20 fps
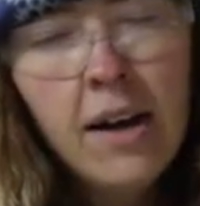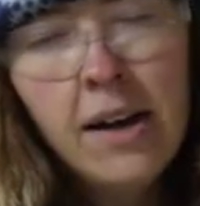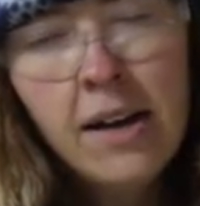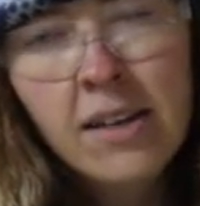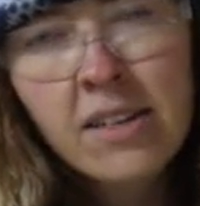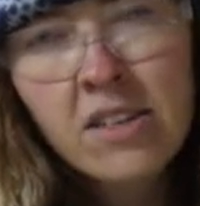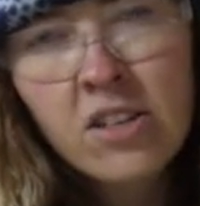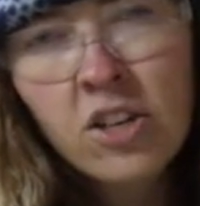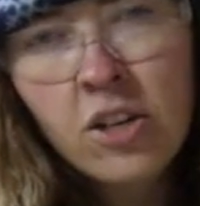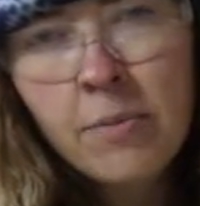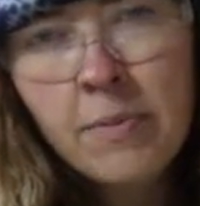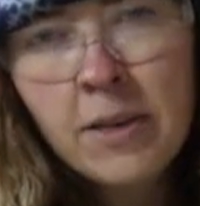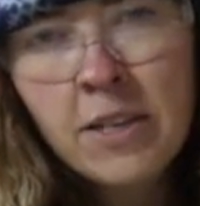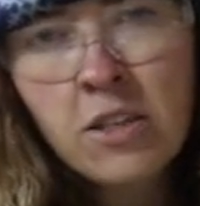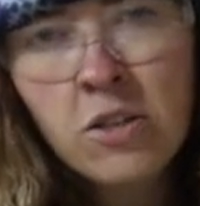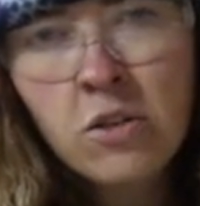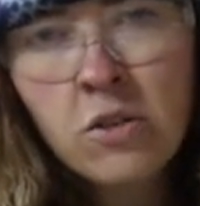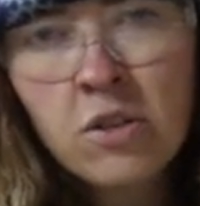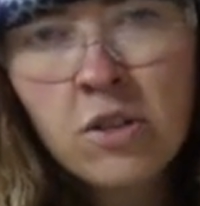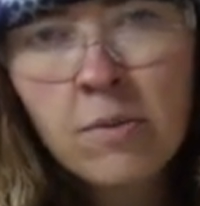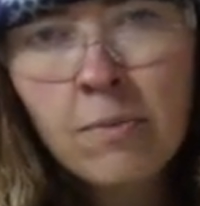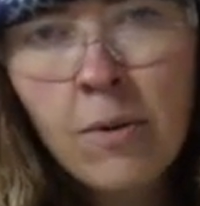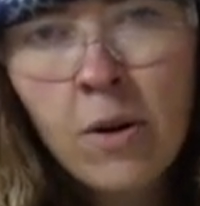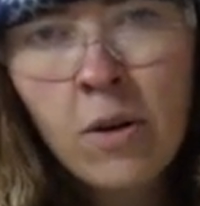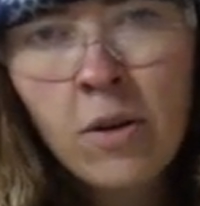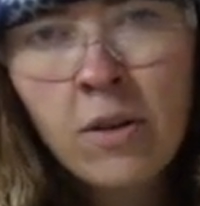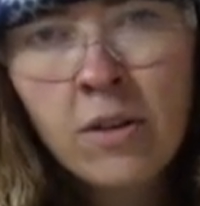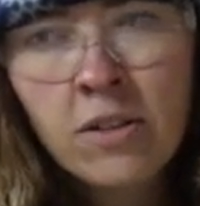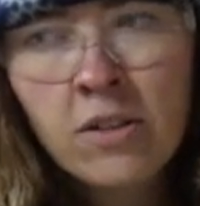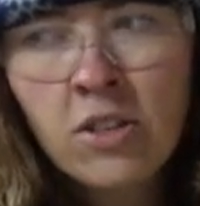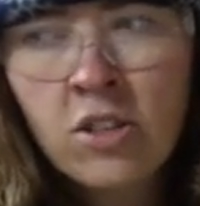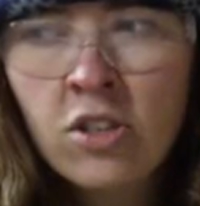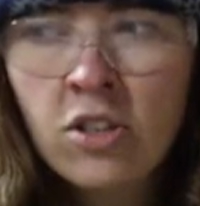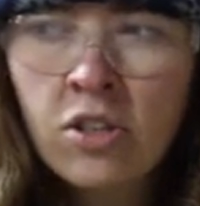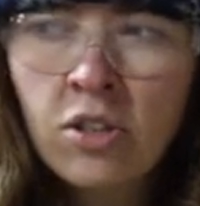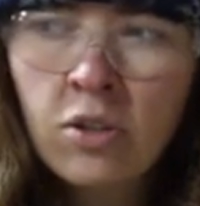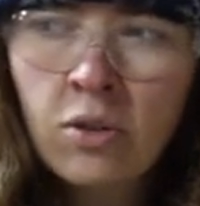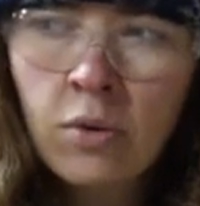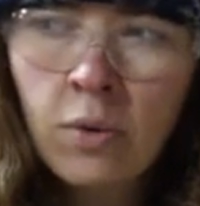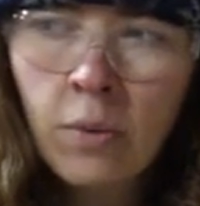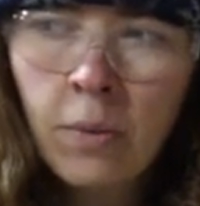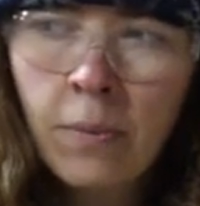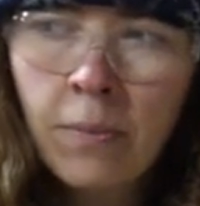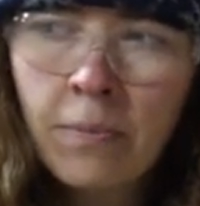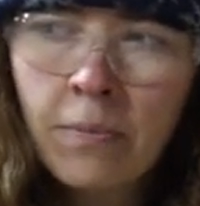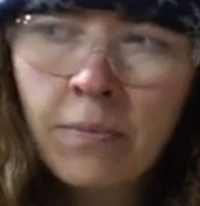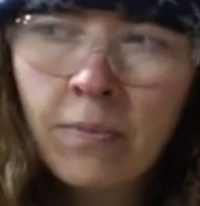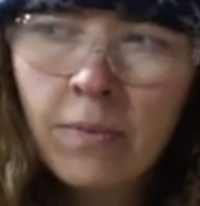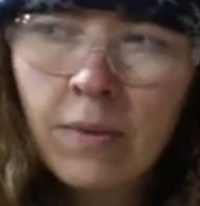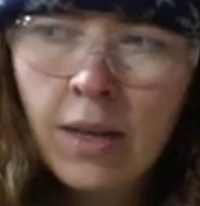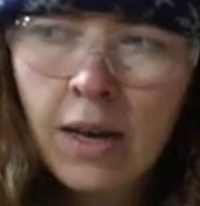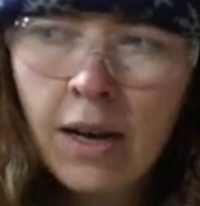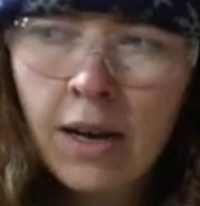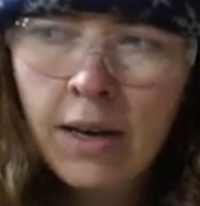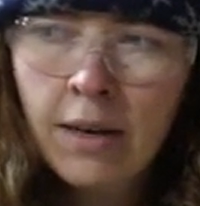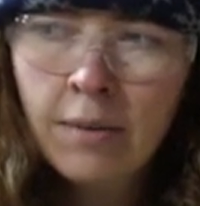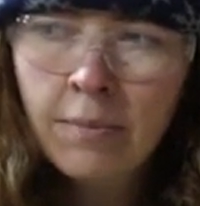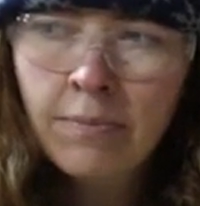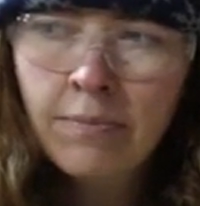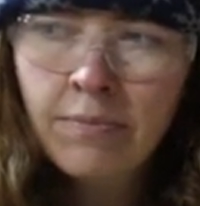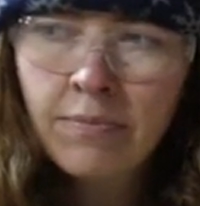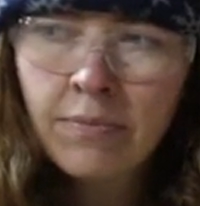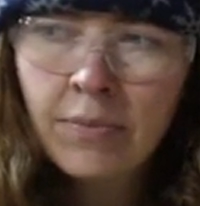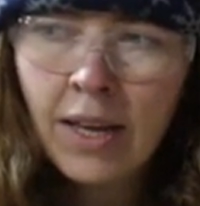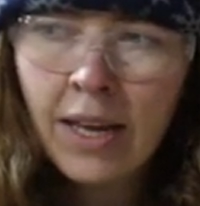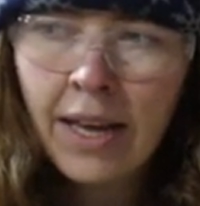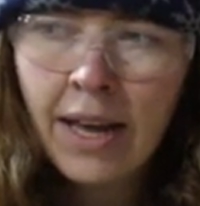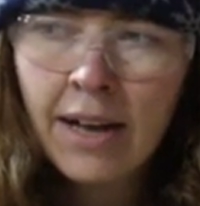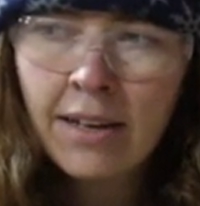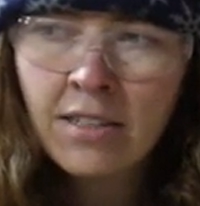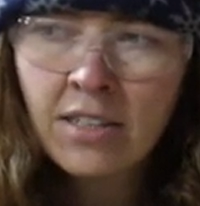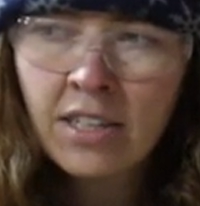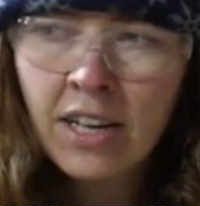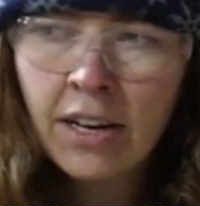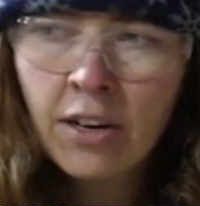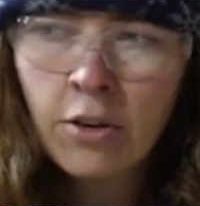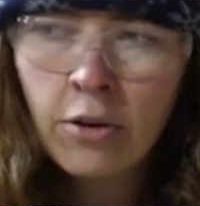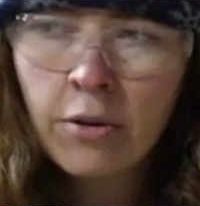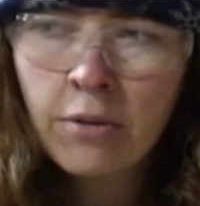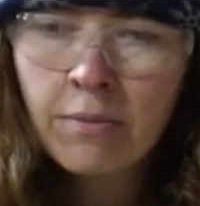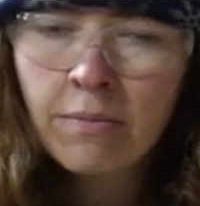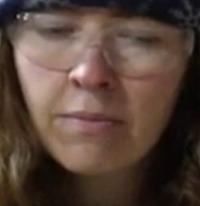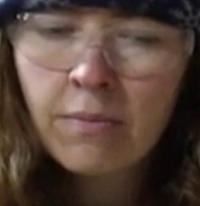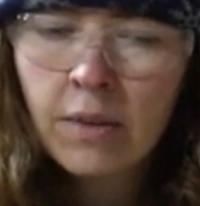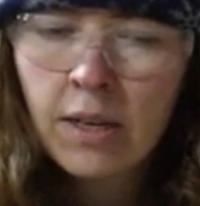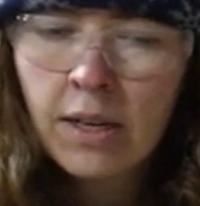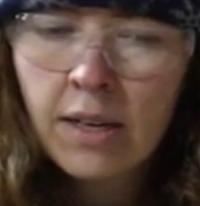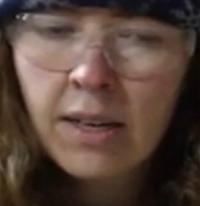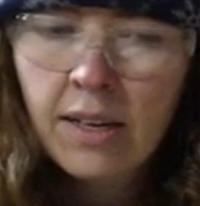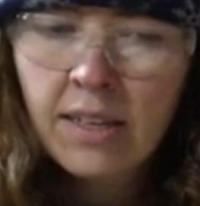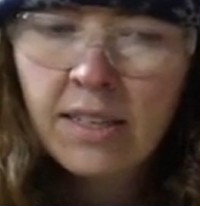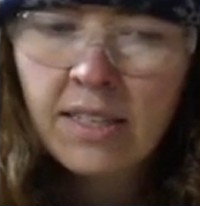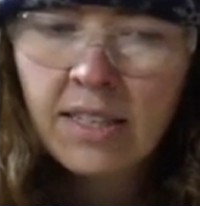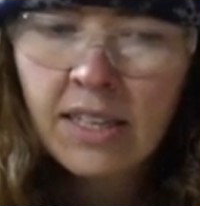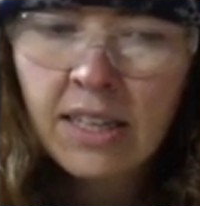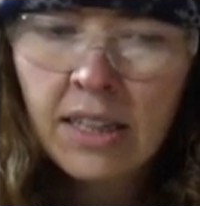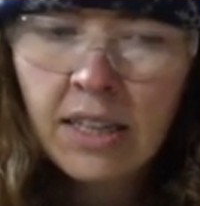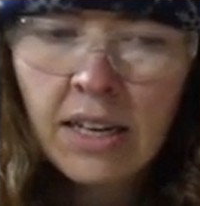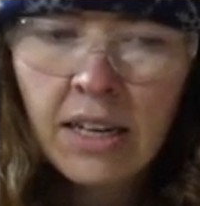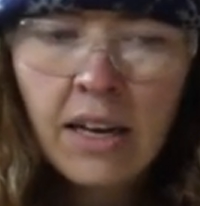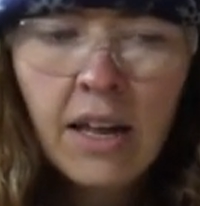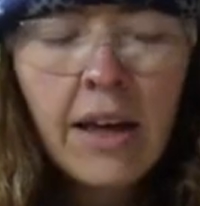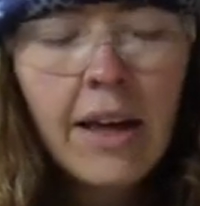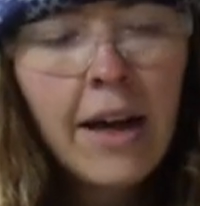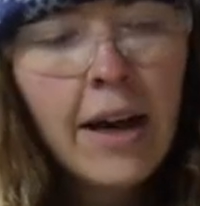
Uh, so it'd be too small to do um, a cast iron skillet.